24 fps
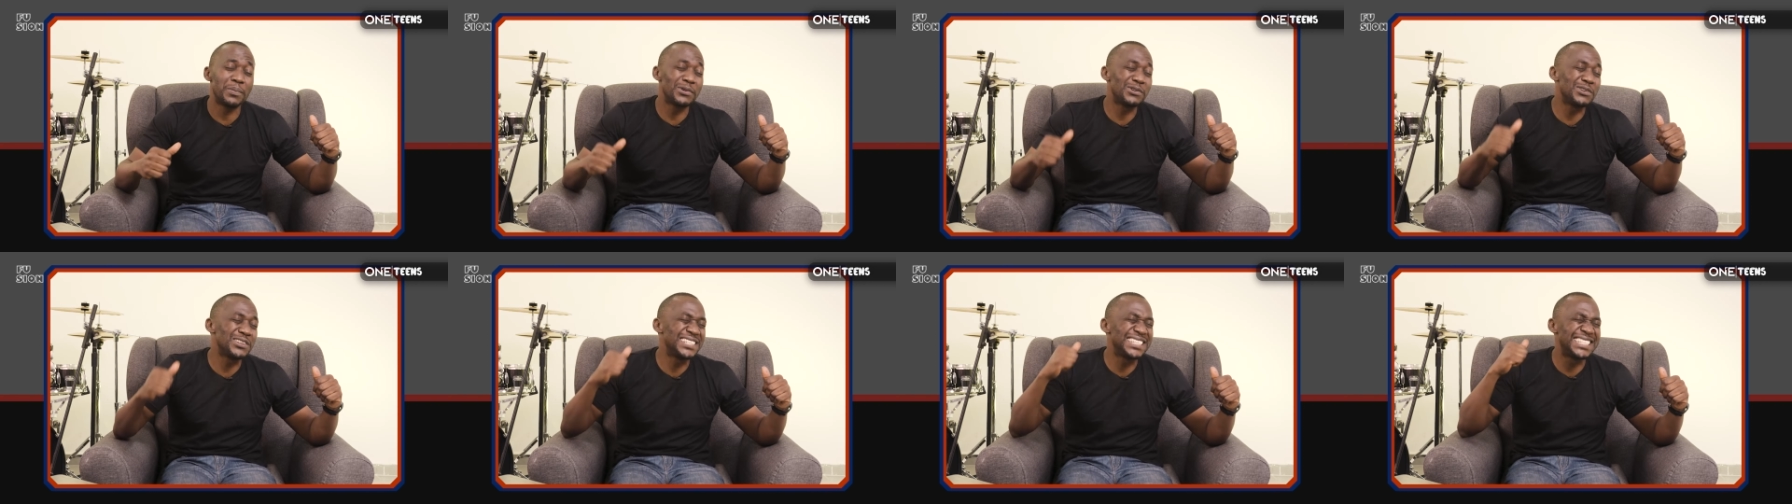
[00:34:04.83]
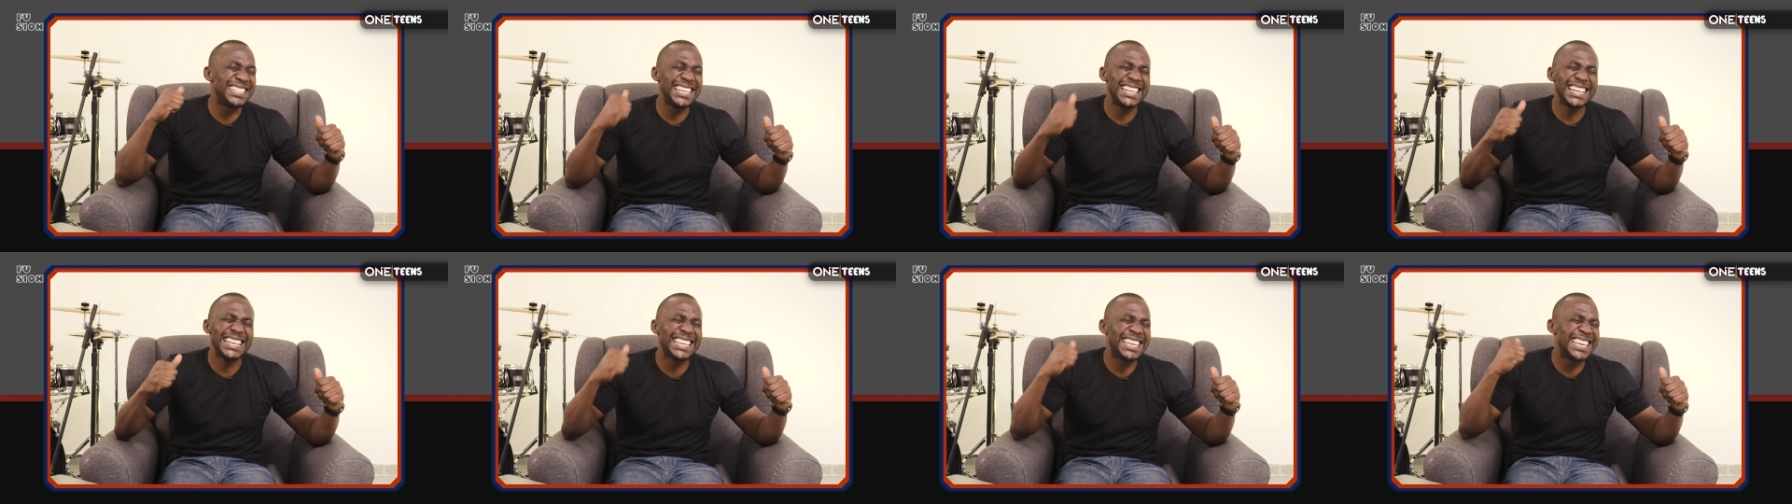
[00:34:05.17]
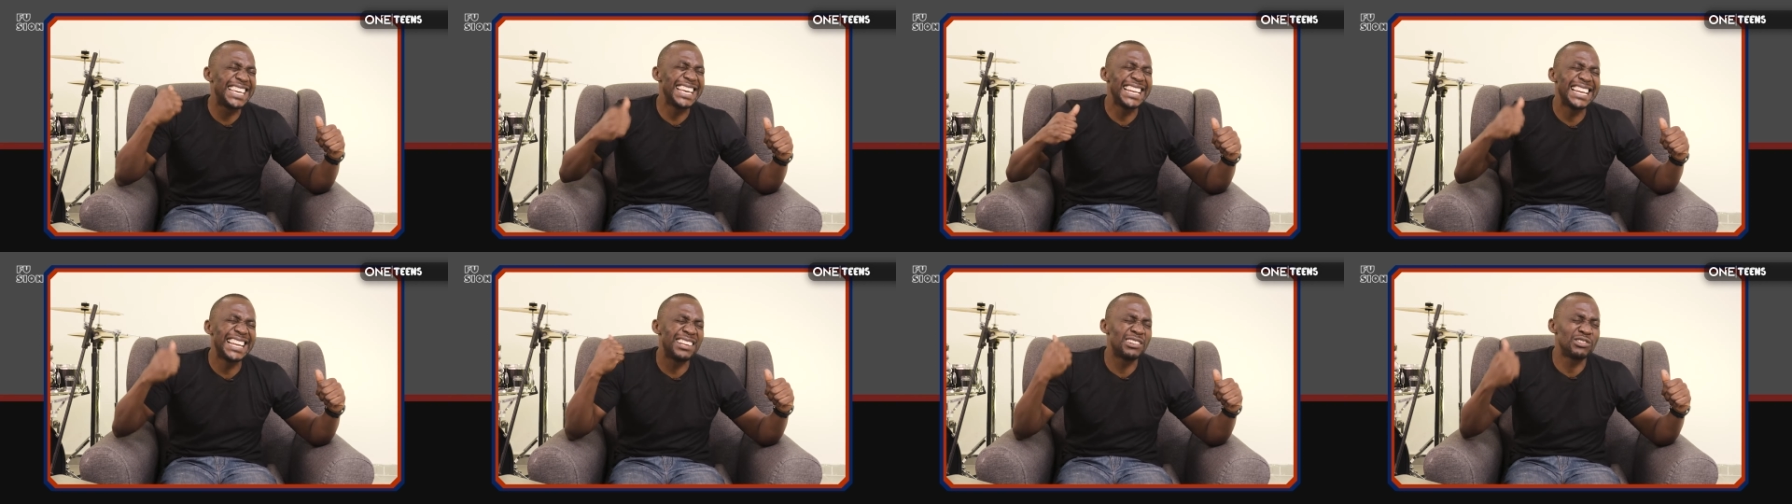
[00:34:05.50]
but to steal,
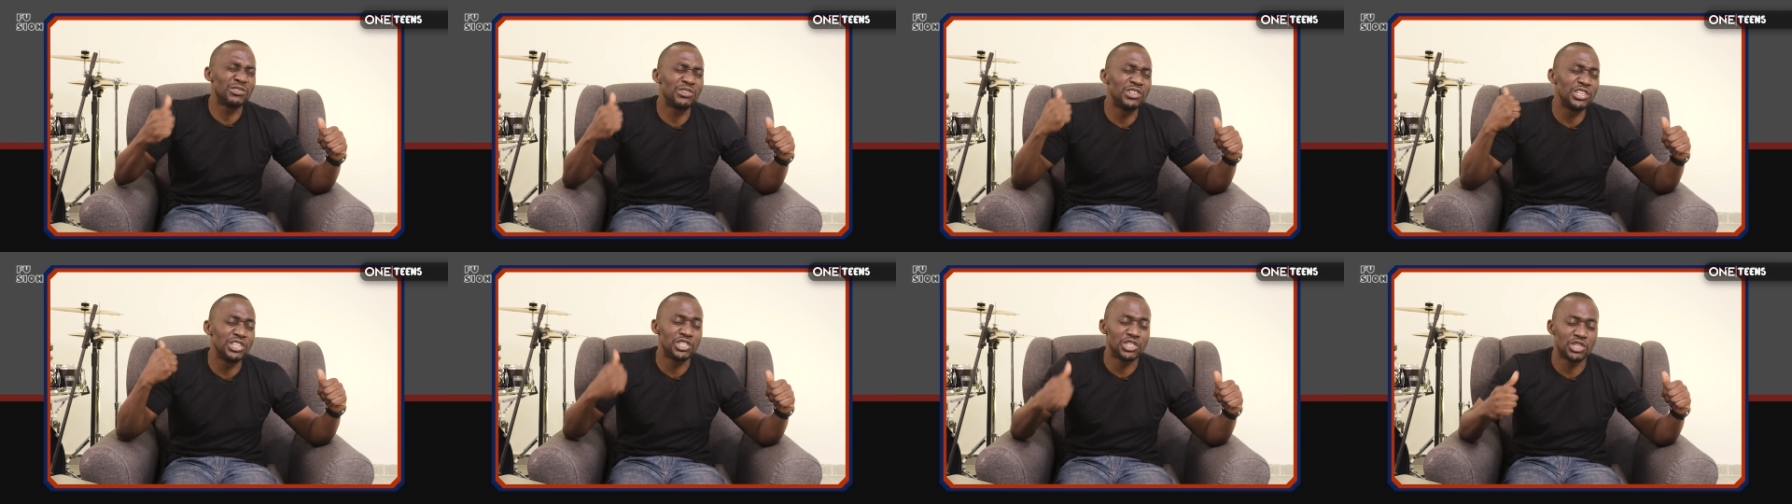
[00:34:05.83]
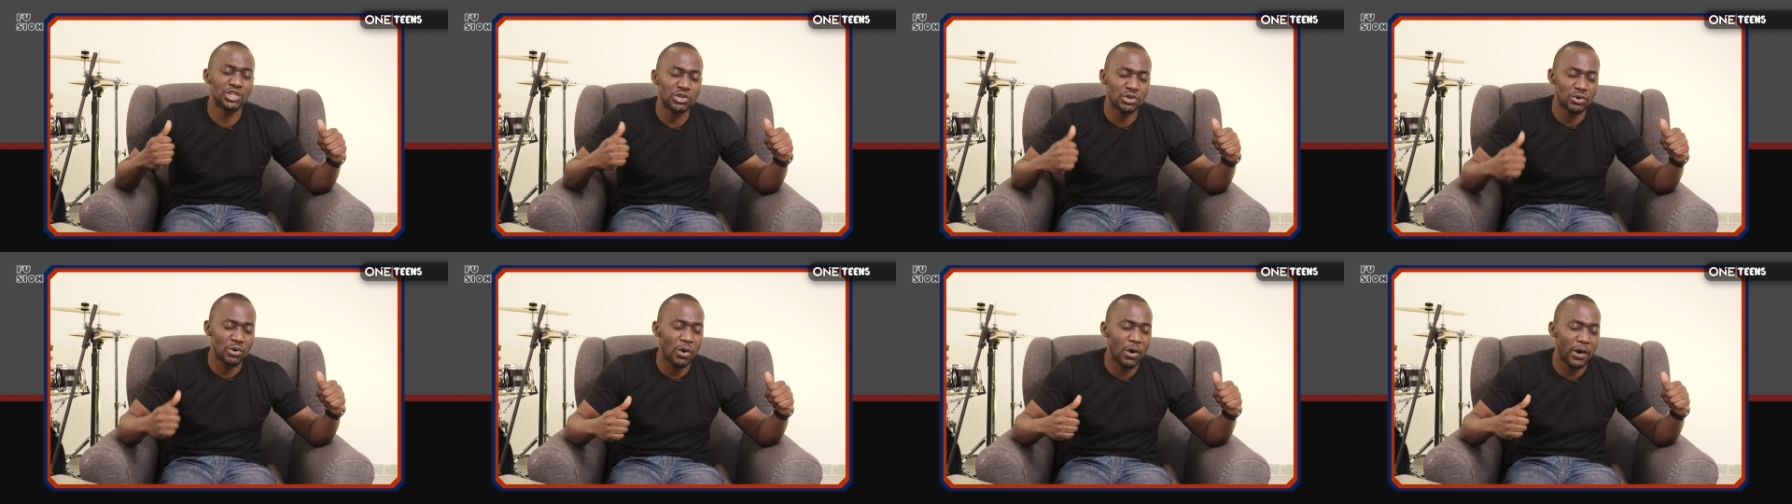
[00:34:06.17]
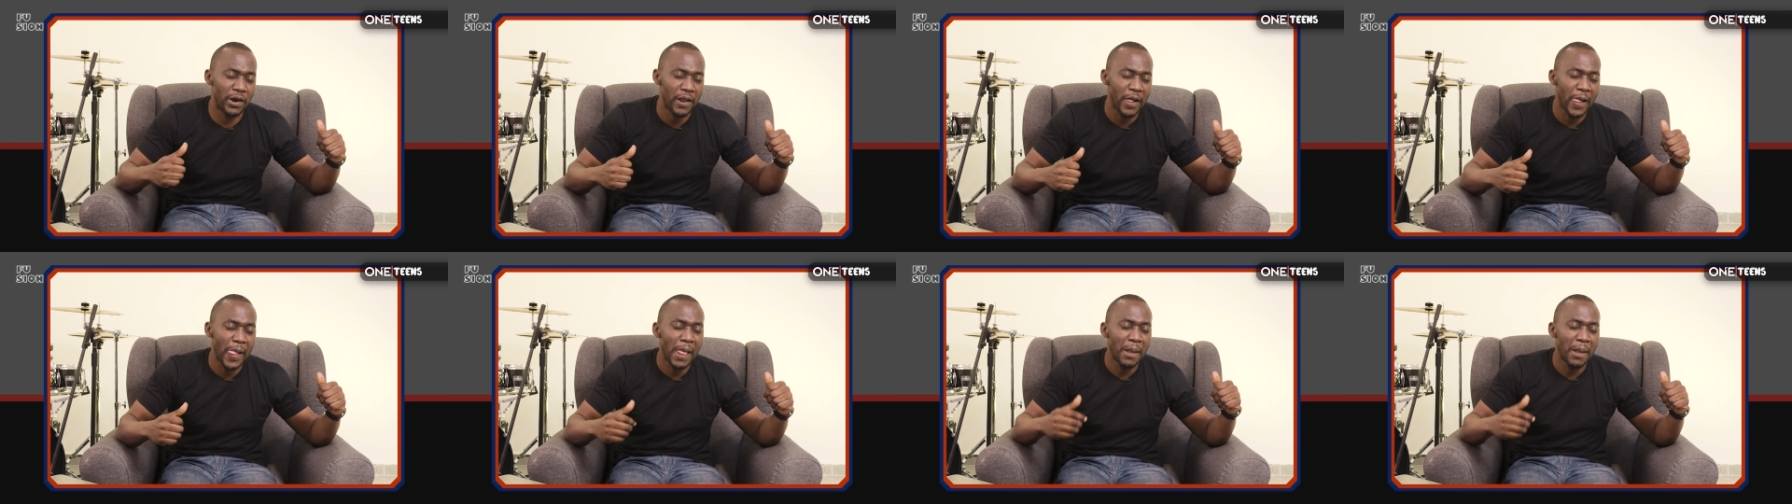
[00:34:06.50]
kill, and to destroy.